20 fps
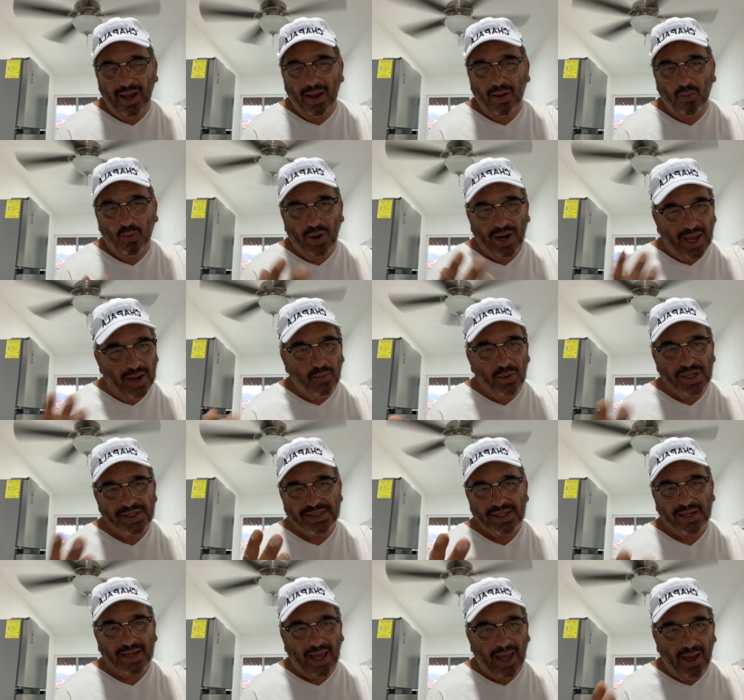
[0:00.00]
when I went
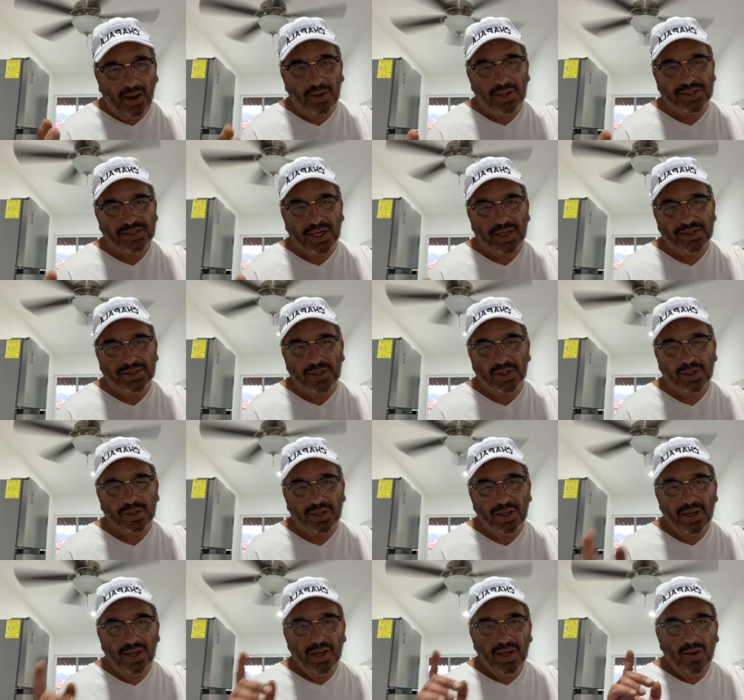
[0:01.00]
to college, I
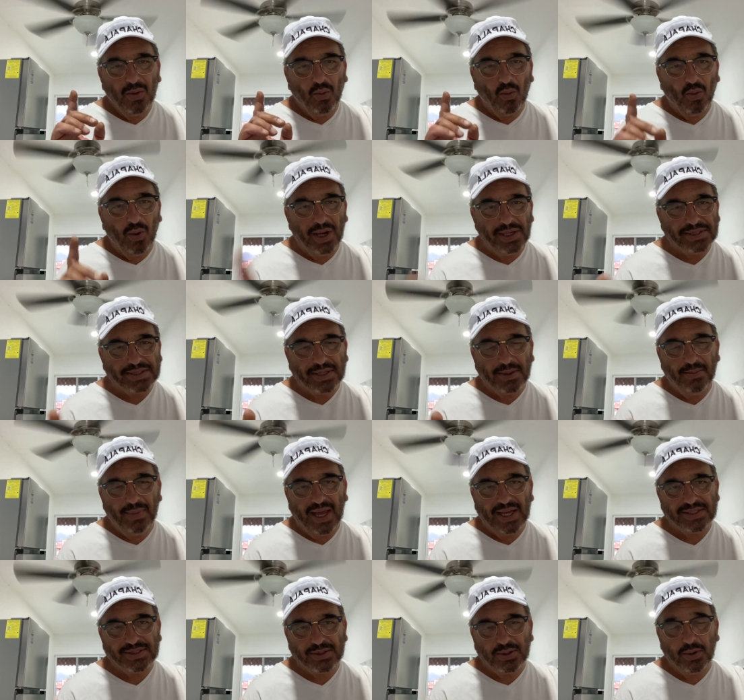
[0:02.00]
took one
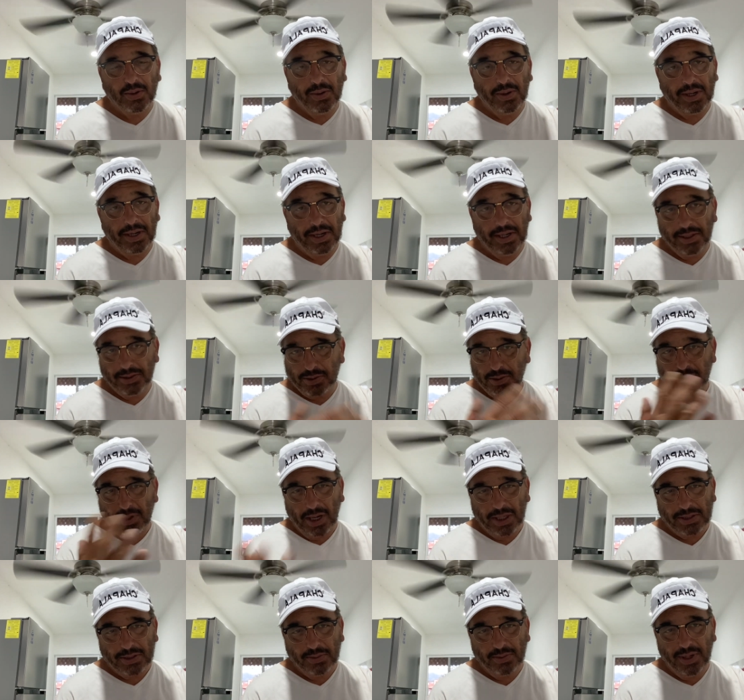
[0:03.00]
semester
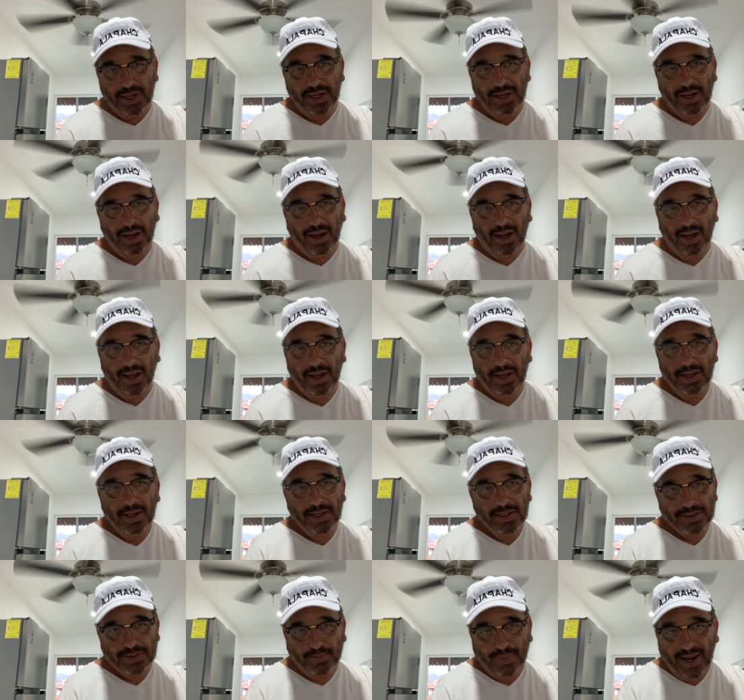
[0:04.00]
introductory
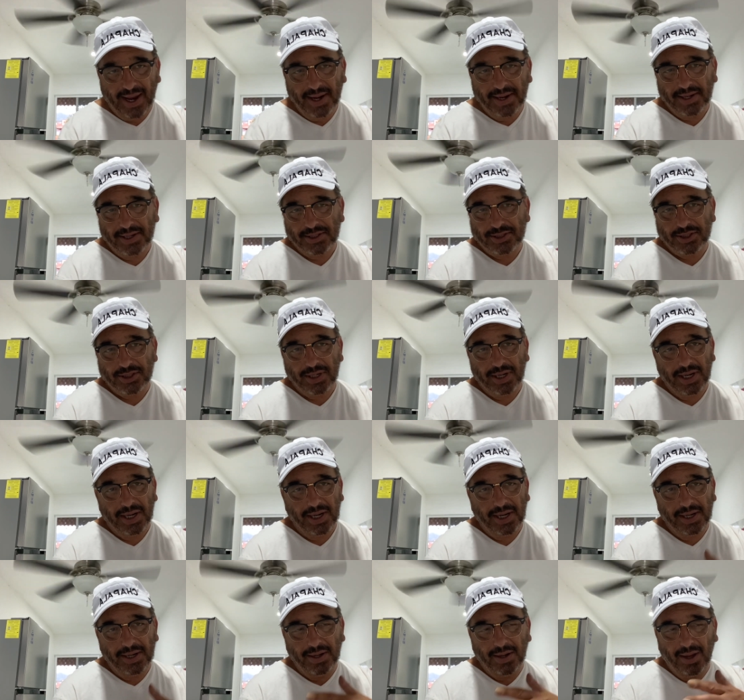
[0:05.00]
Spanish,
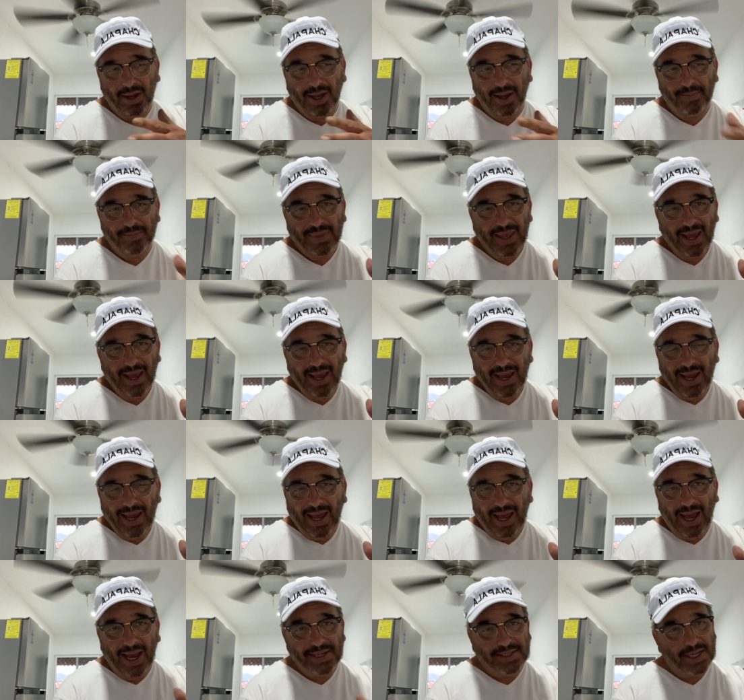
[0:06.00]
and
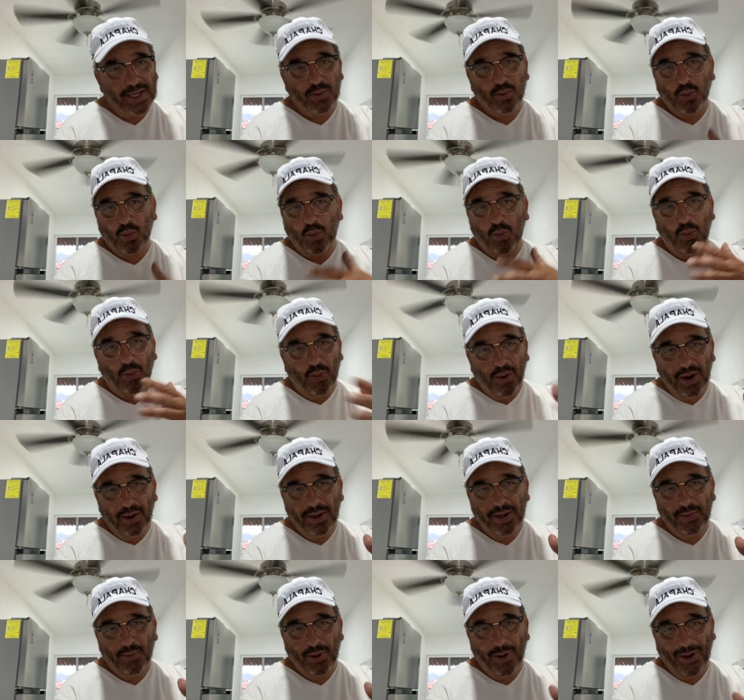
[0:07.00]
I did
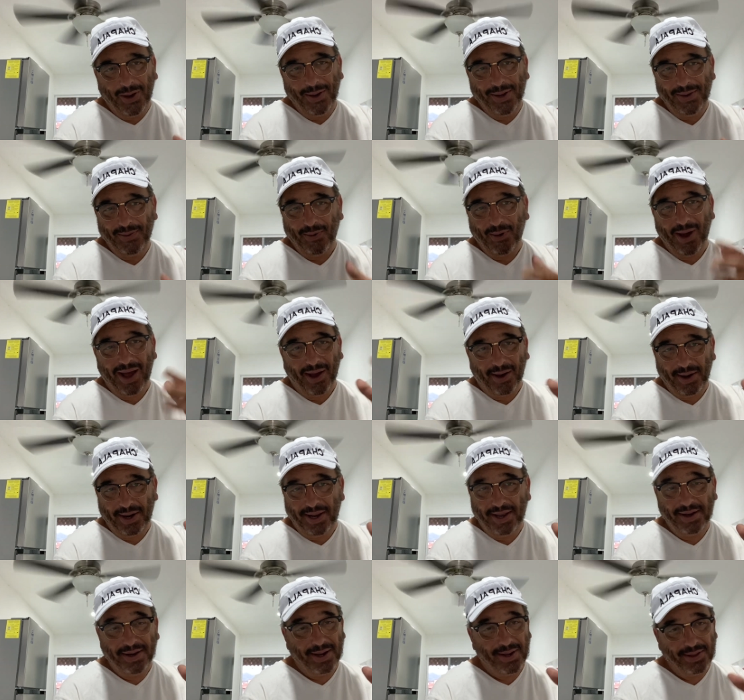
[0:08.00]
really, really well at
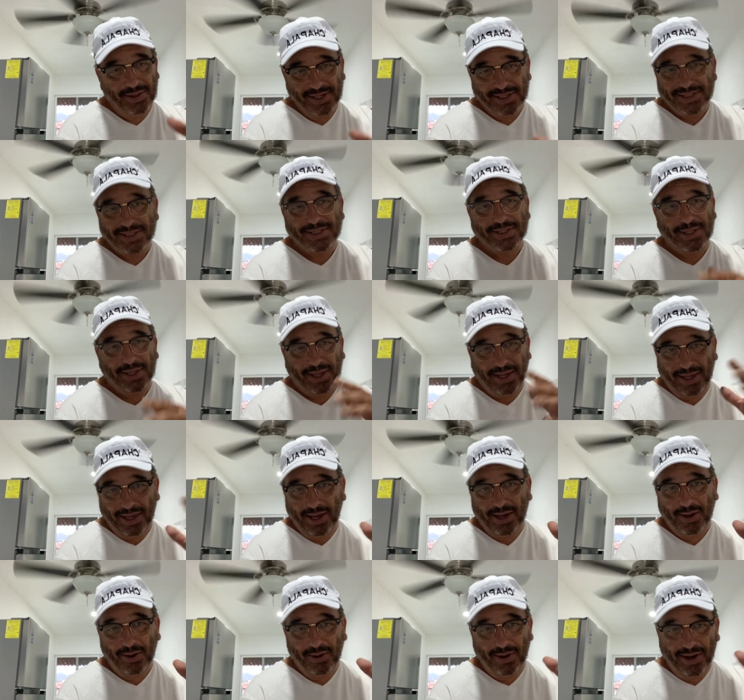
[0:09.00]
it. Now, this is the
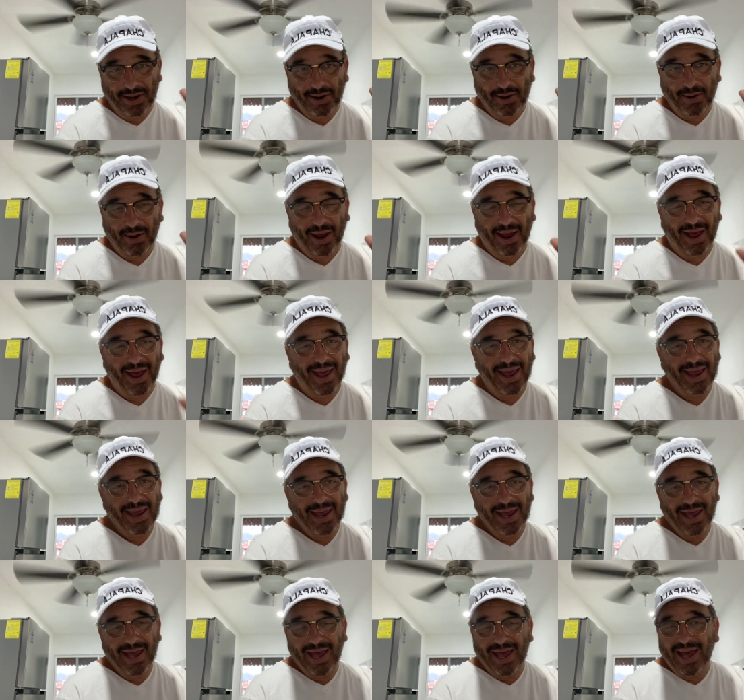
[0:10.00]
kicker here.
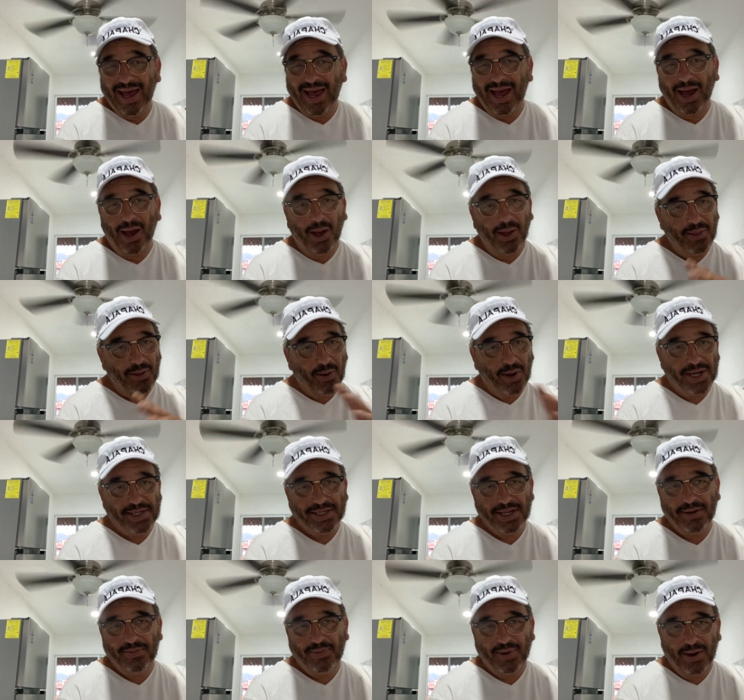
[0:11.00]
Although I
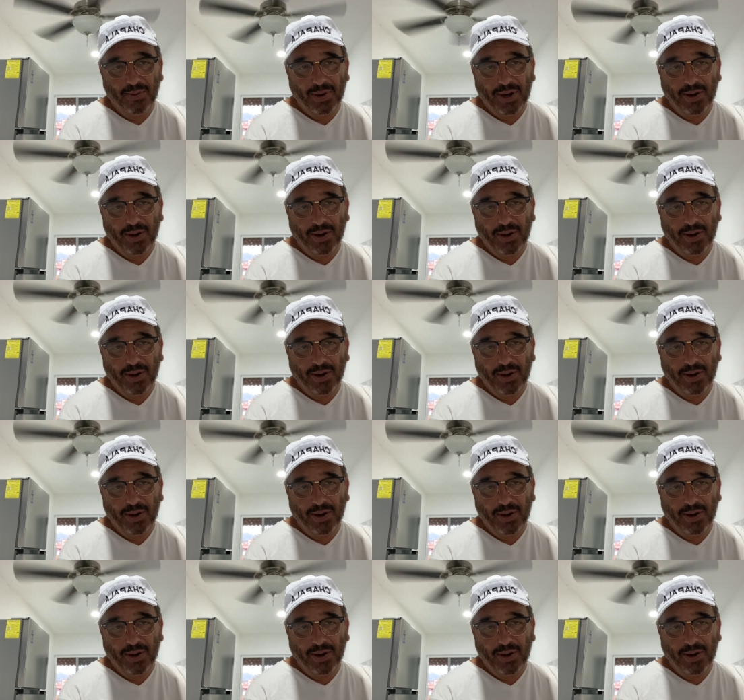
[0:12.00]
did very